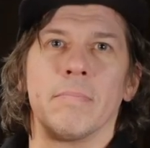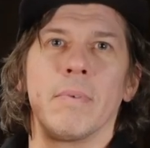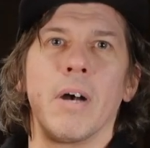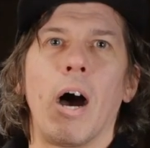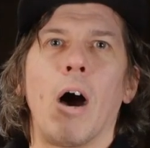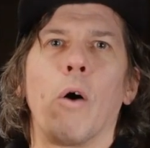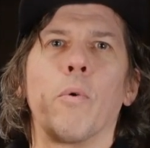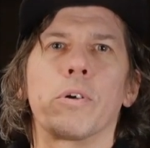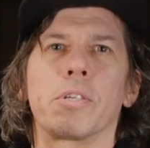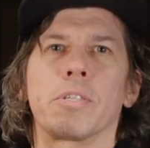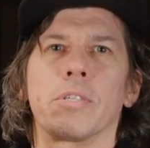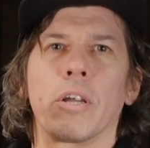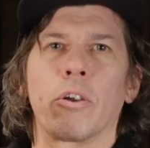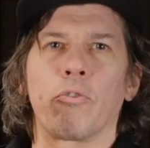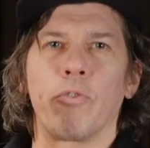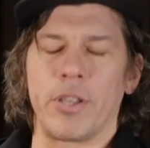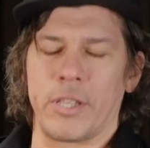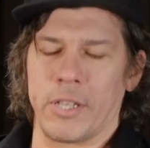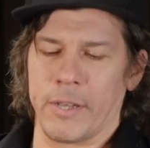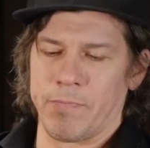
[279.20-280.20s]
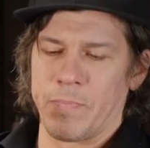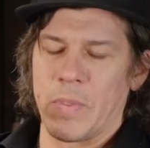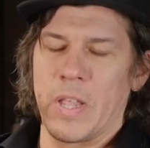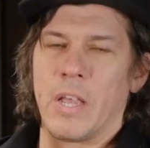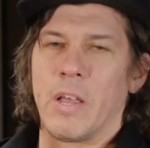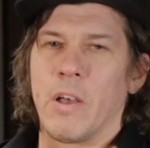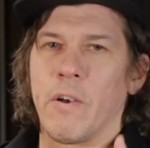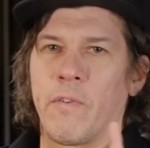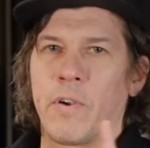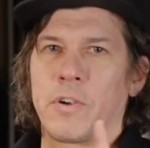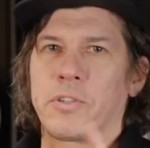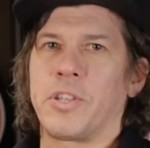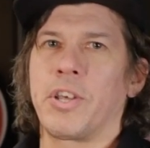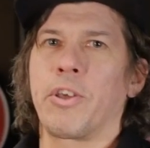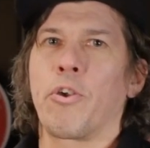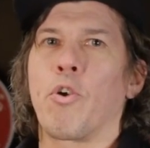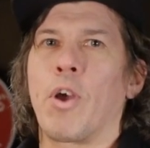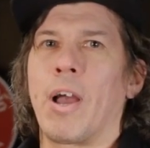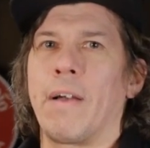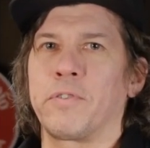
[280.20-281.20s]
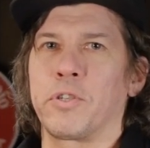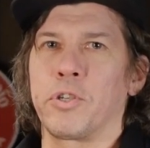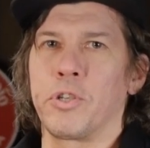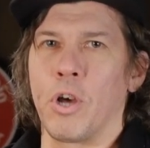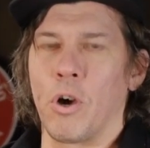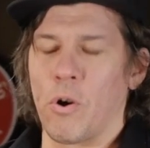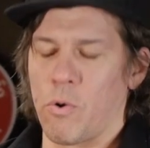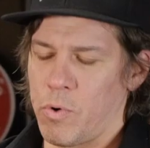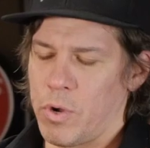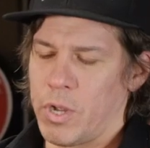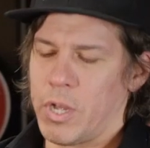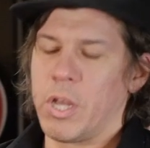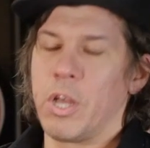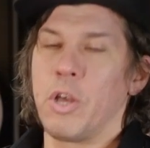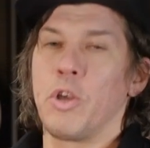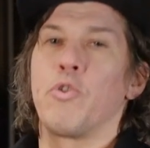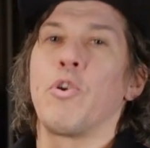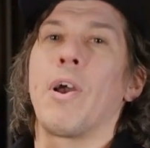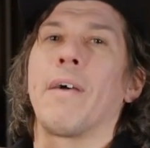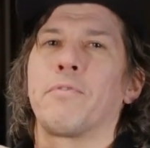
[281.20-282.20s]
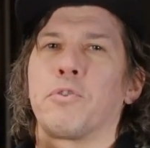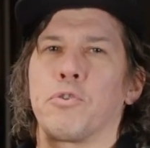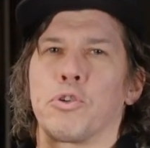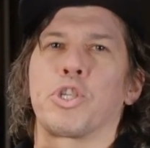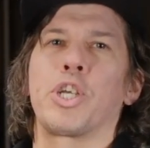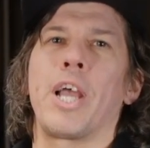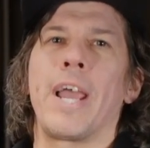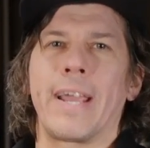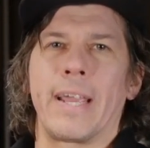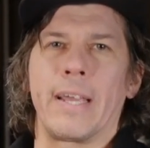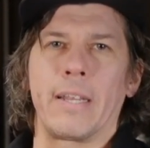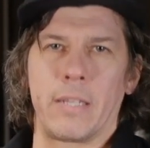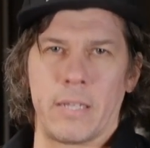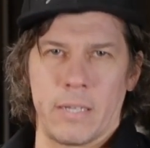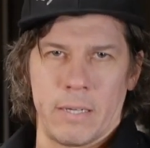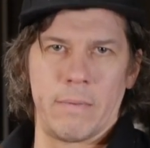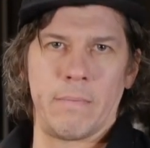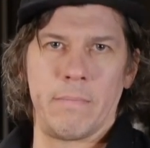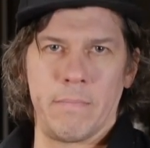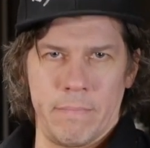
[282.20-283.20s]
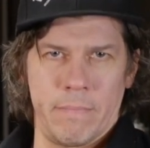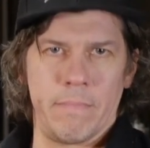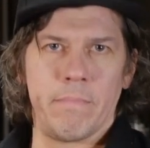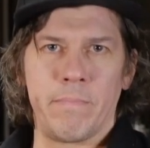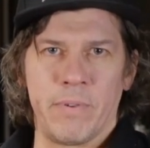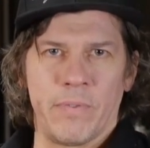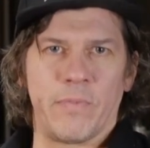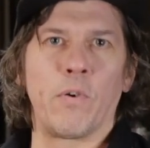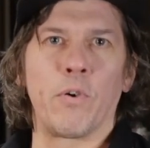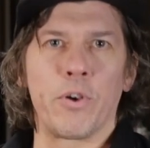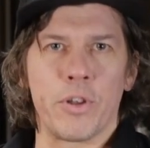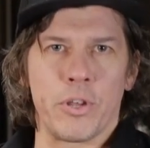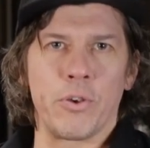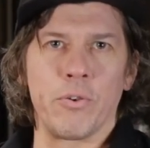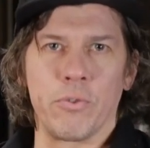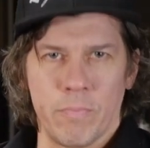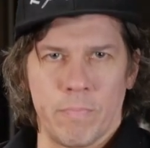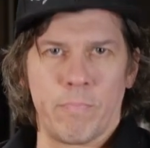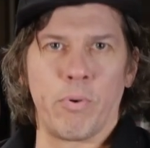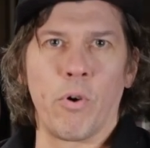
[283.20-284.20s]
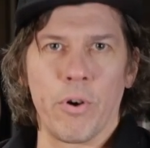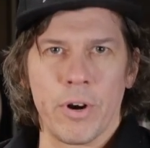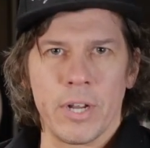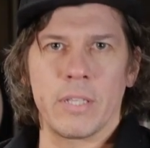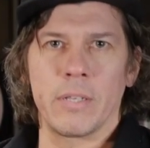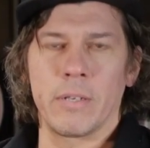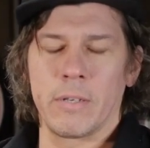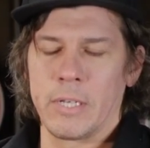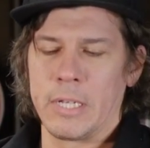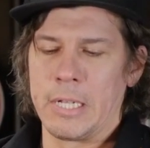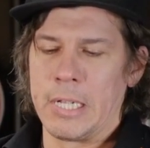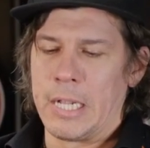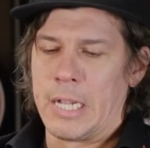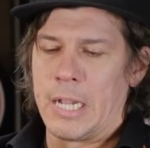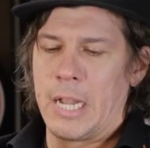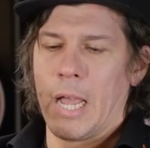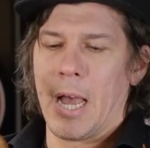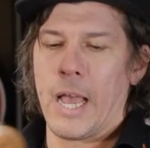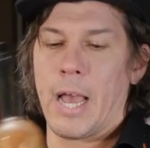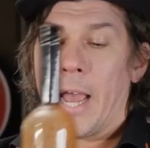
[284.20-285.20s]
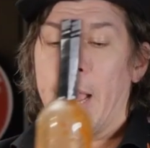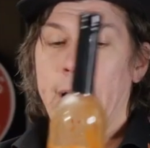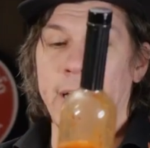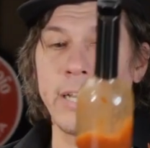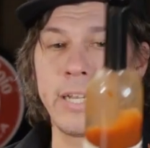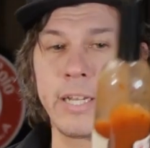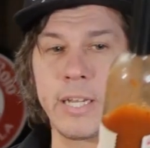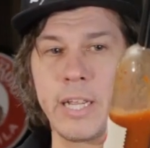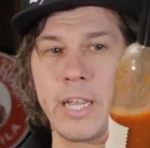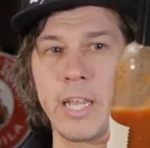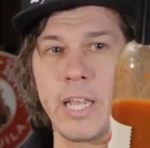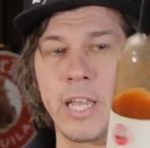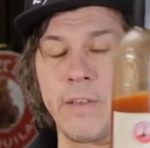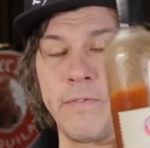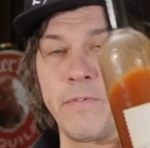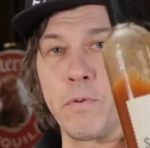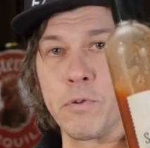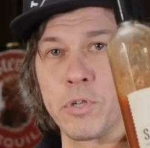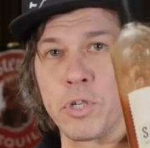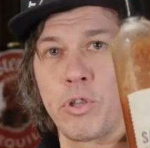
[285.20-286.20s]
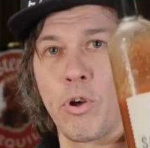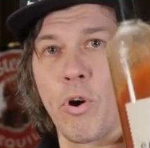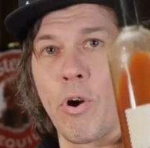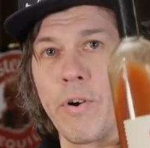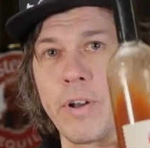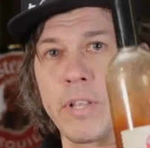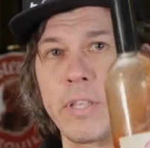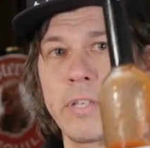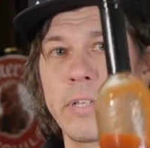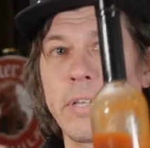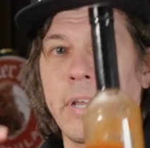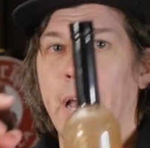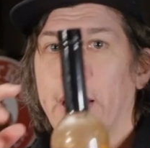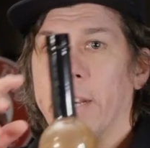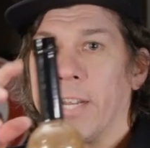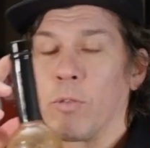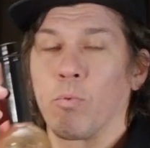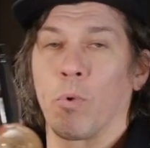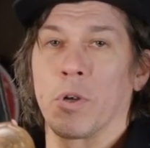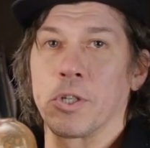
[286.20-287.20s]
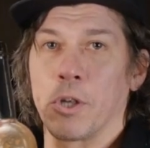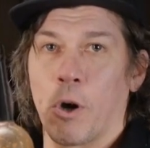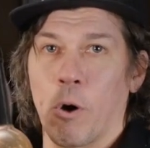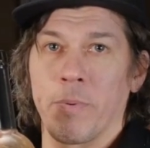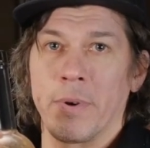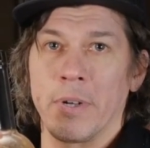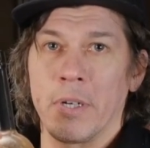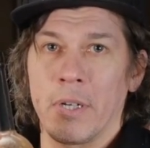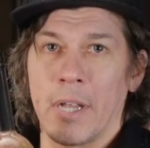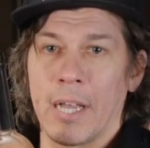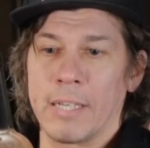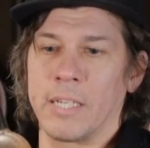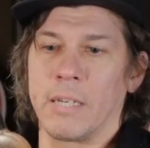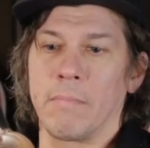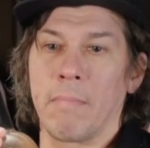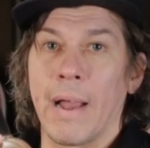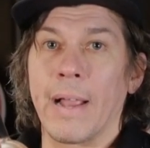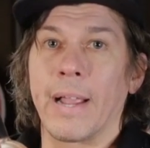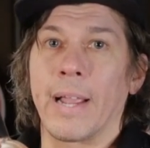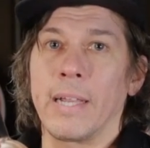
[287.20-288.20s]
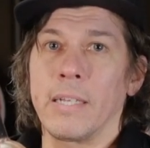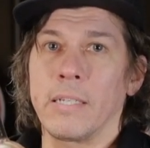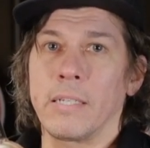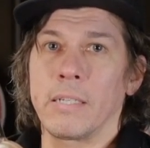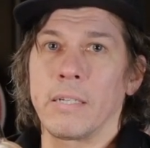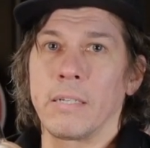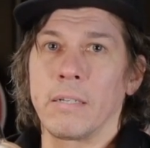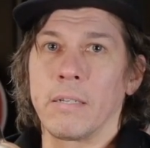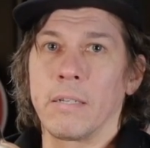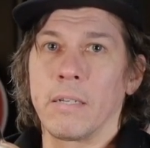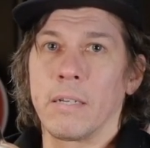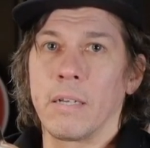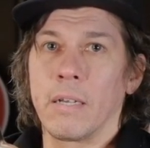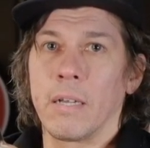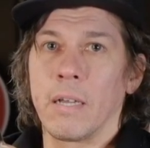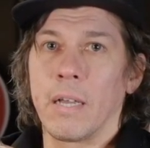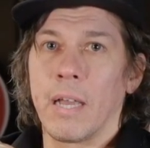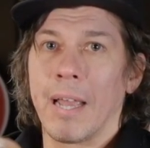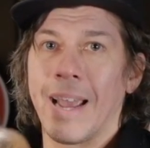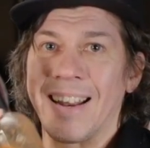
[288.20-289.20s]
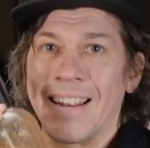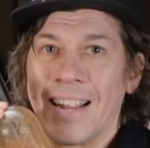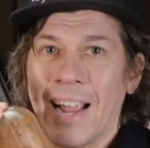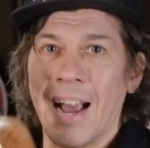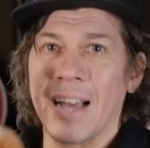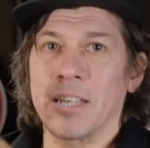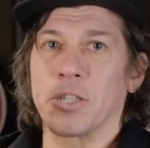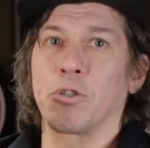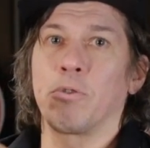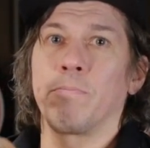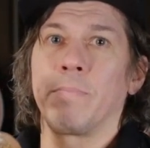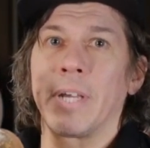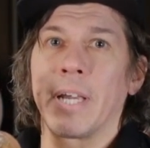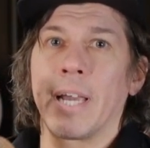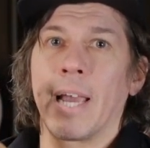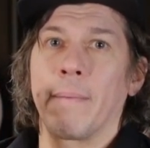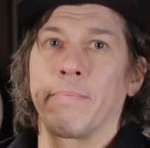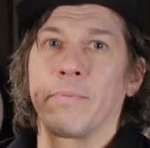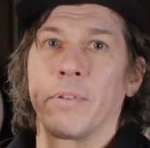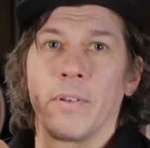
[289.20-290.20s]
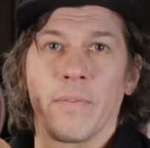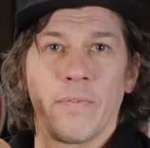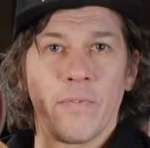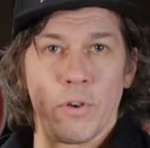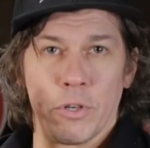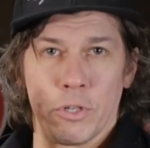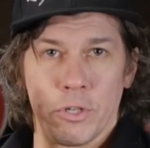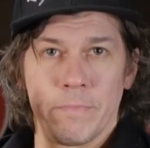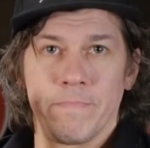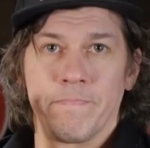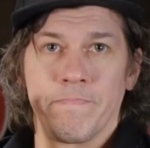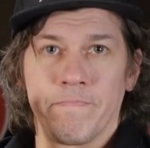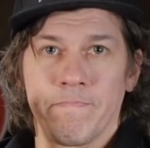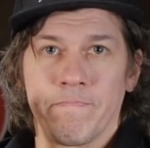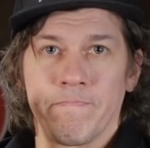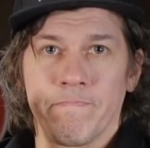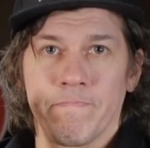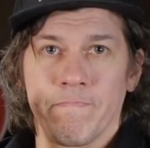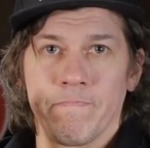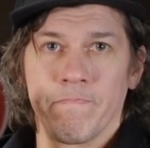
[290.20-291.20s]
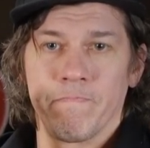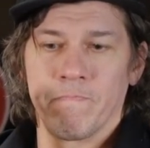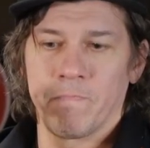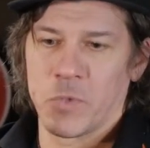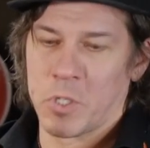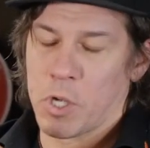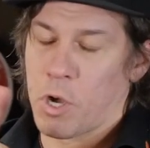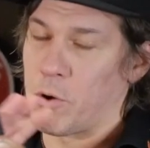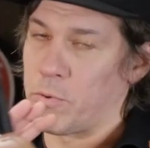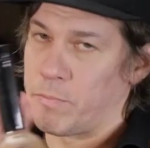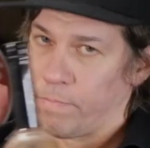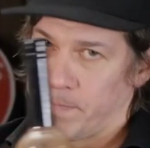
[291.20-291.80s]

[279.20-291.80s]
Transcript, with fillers: our Sangrita. First thing you have to know, you have to shake it before you pour it. And if you store it and it was open, as in my case, it has to be kept in the fridge. So